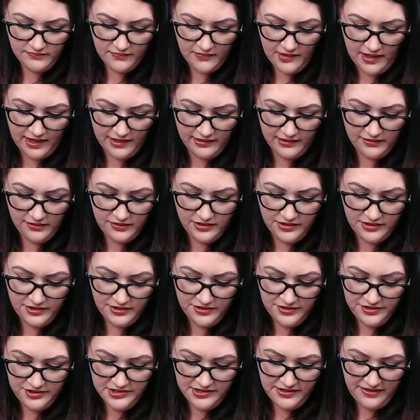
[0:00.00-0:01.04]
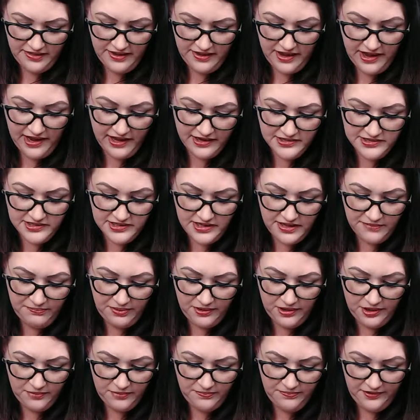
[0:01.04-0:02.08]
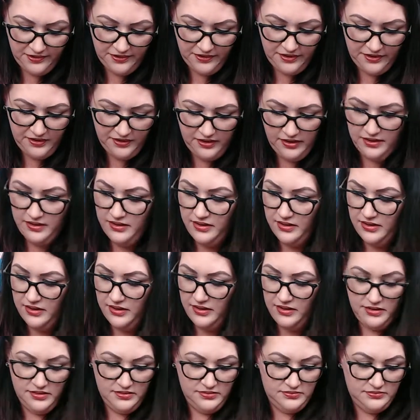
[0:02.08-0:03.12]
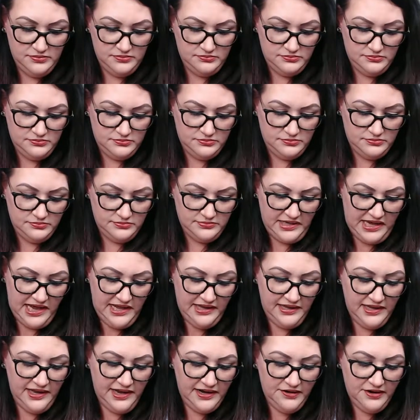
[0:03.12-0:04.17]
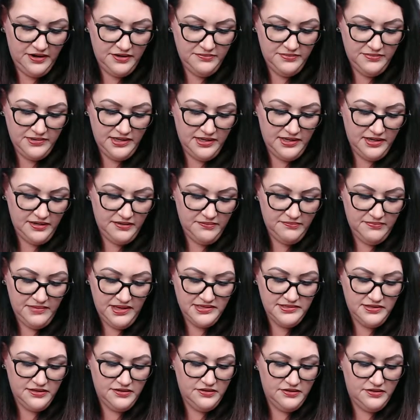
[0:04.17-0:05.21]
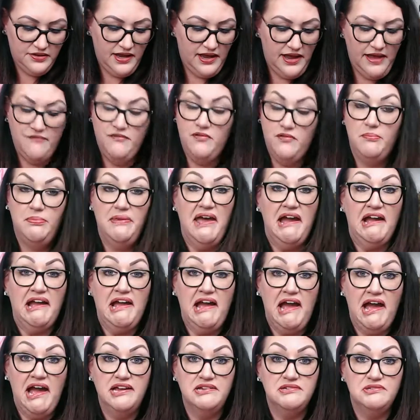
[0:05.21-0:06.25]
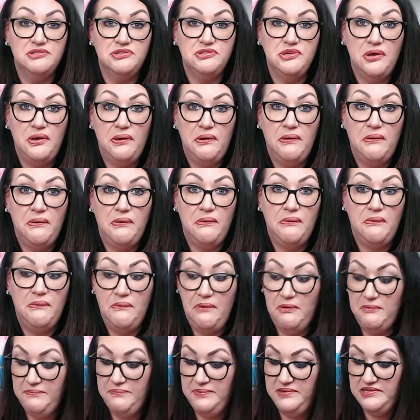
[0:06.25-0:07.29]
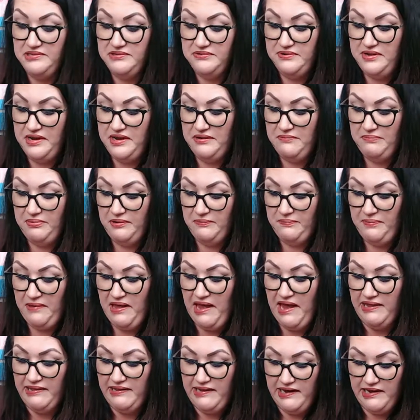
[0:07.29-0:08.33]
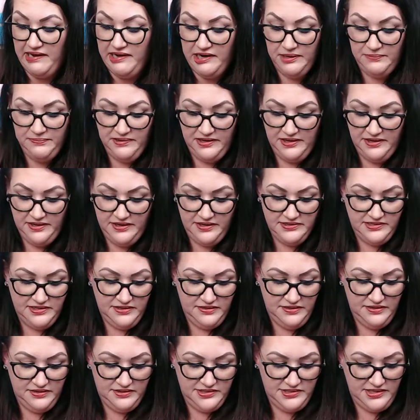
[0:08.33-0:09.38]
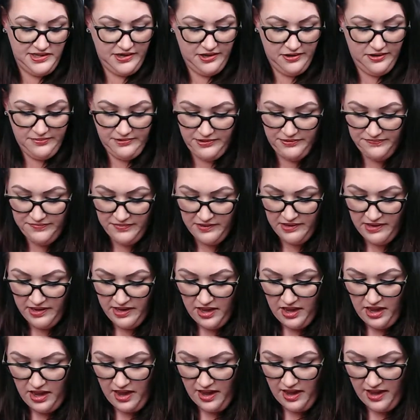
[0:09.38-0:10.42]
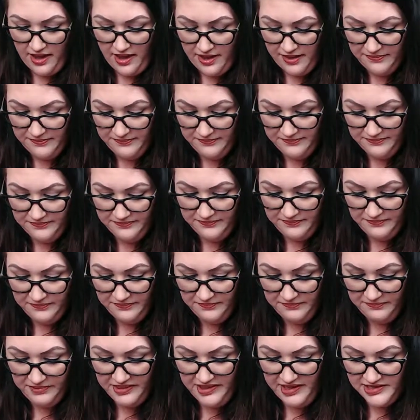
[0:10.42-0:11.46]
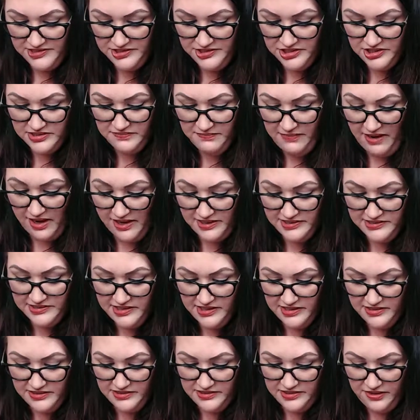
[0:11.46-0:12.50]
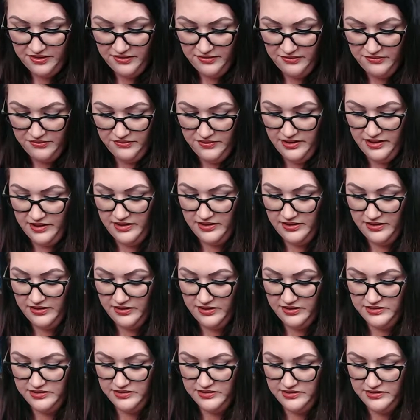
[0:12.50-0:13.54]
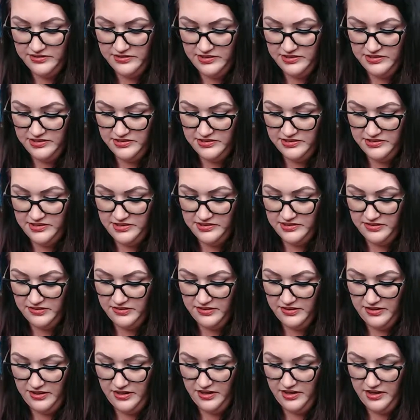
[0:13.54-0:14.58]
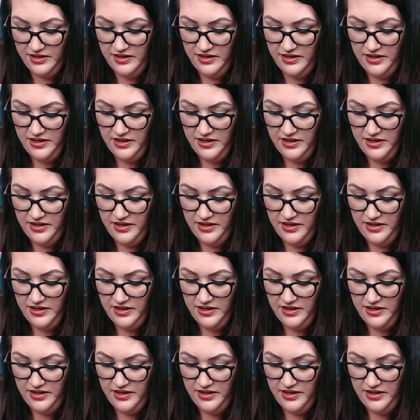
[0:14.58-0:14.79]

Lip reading: learned that purple highlighter in me makes it look like I have a black eye. So won't be doing purple highlighter because terrible. But that's just my skin tone. It just doesn't look good.